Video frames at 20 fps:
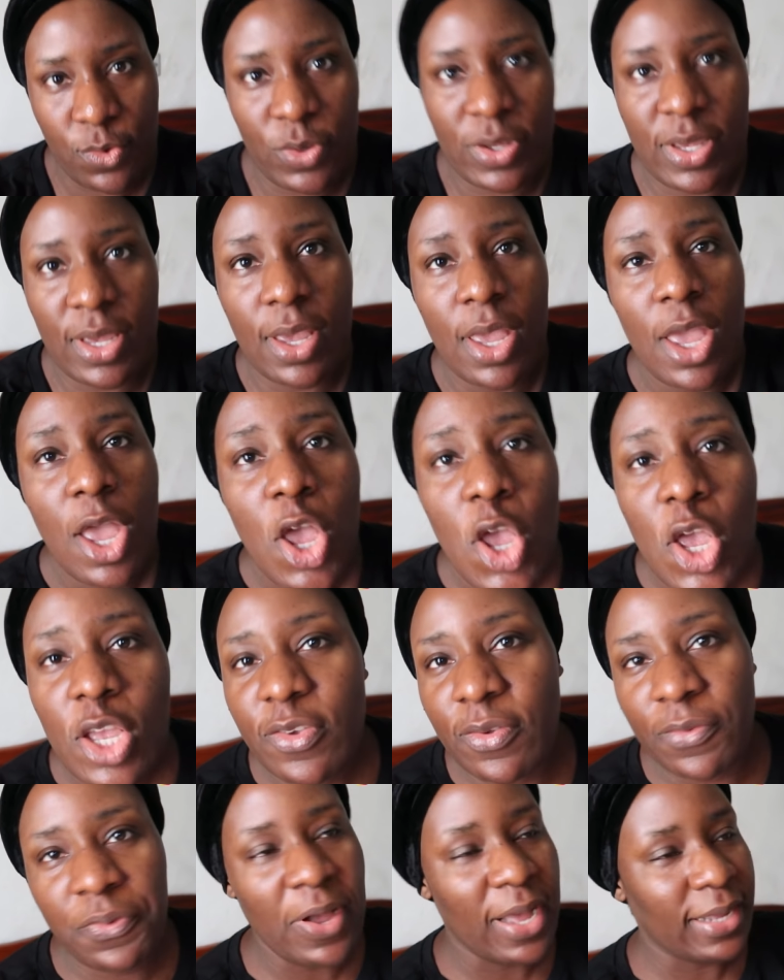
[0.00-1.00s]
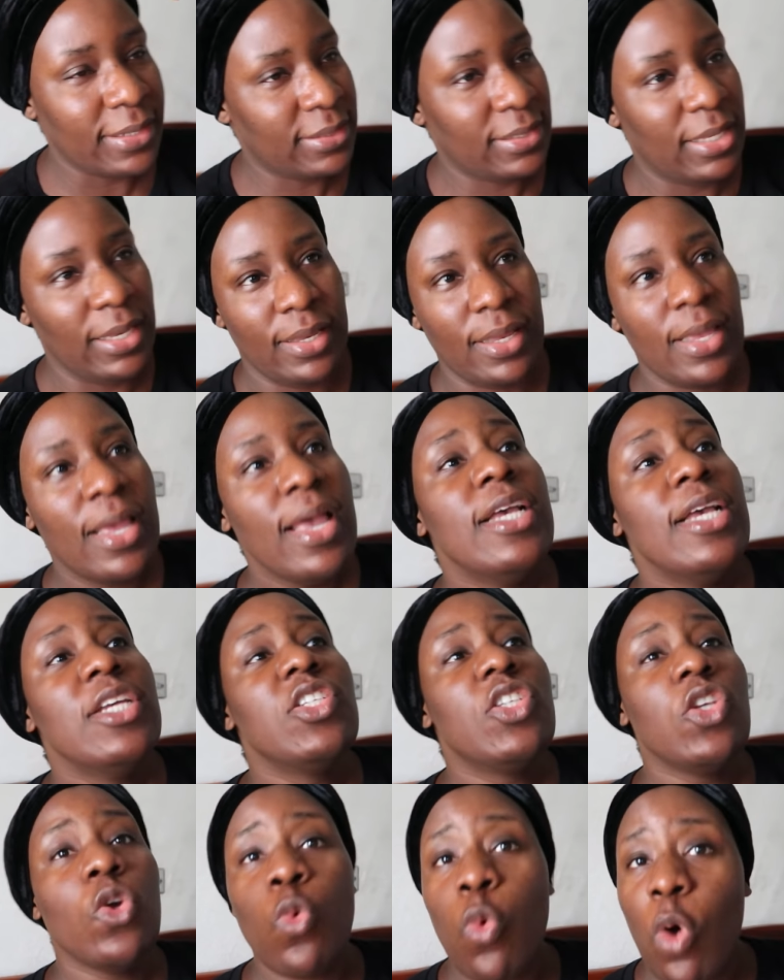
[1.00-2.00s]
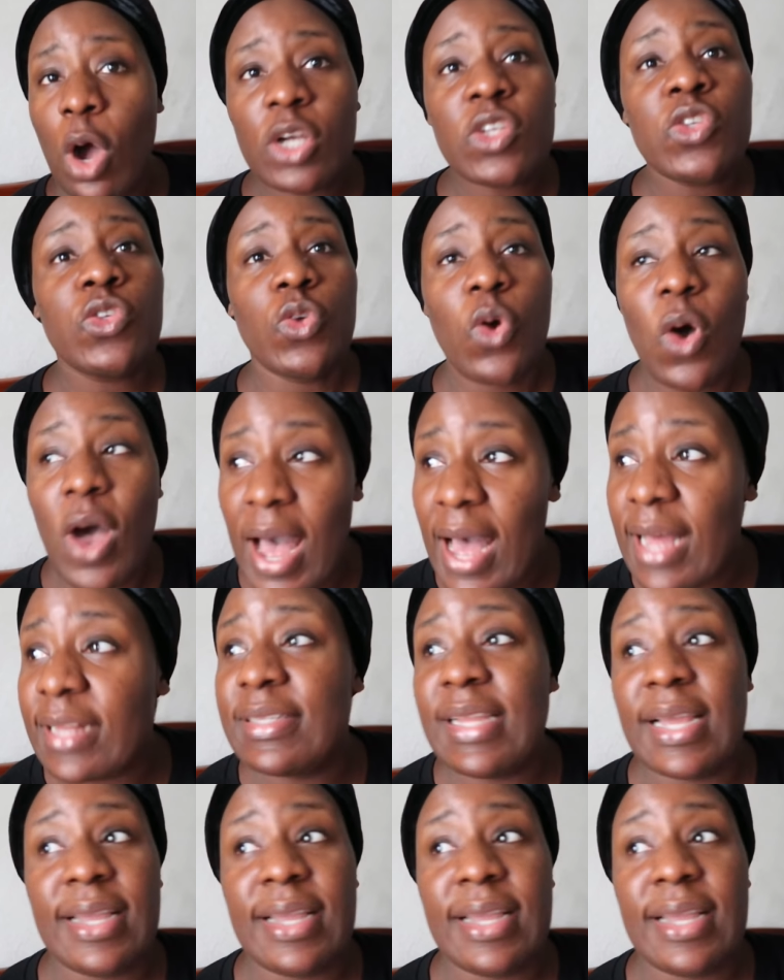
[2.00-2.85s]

Okay, in fact, she works so hard.